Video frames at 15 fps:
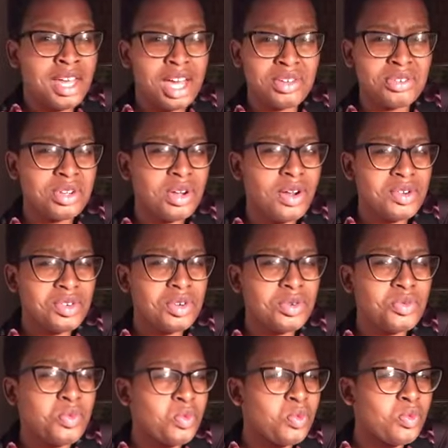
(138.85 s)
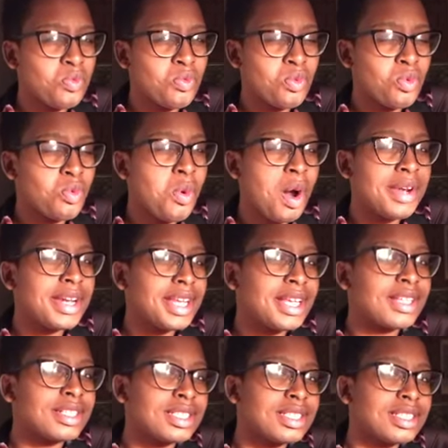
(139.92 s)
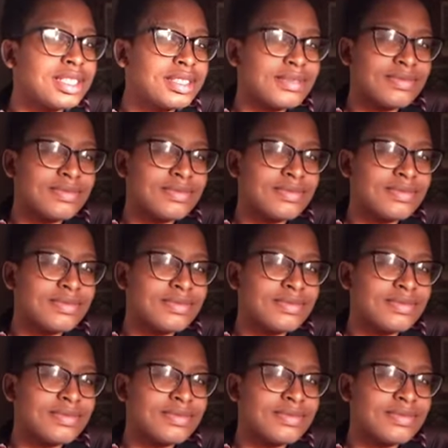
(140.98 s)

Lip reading: I don't know what it is